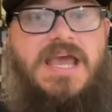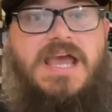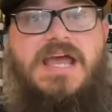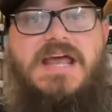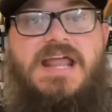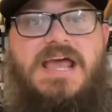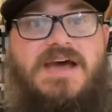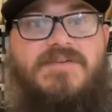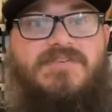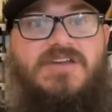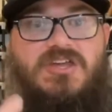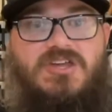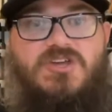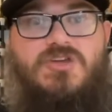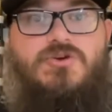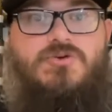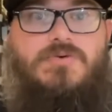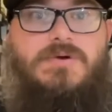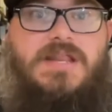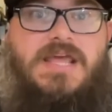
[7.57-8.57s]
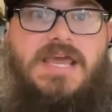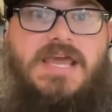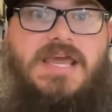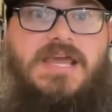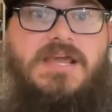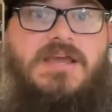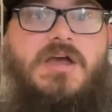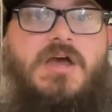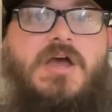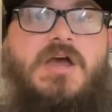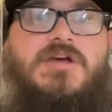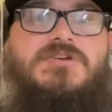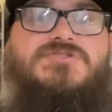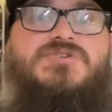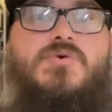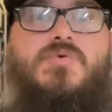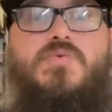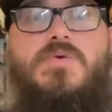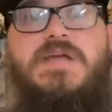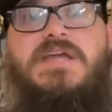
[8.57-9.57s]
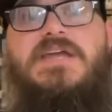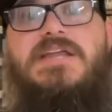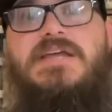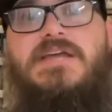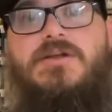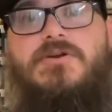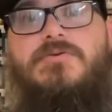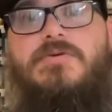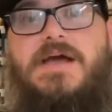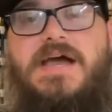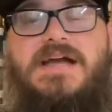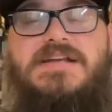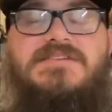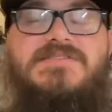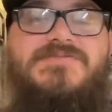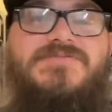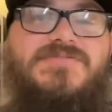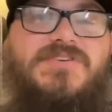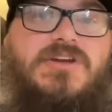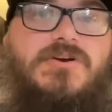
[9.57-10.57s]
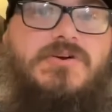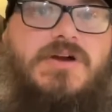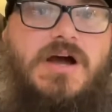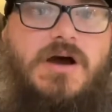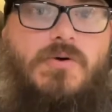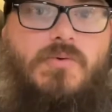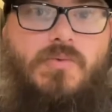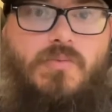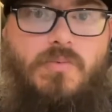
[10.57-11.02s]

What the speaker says: and have a Q&A so we can interact and figure out